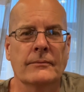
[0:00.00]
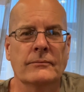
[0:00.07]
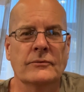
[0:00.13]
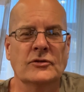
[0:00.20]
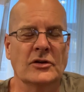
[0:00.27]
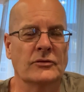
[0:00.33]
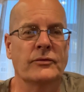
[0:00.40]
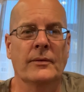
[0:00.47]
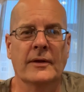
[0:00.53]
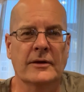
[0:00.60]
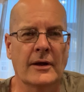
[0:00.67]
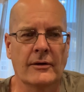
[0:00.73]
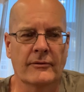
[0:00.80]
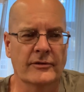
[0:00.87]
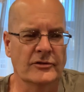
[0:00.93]
just from the
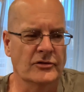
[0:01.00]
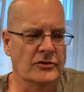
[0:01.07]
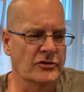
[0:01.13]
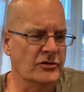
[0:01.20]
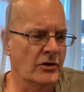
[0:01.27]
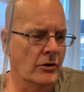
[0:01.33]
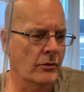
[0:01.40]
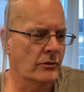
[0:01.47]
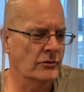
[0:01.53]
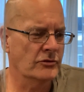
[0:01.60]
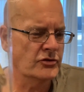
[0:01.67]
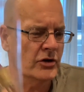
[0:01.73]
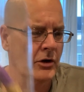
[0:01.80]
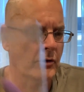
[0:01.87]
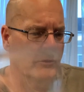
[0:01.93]
television
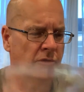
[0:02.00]
show.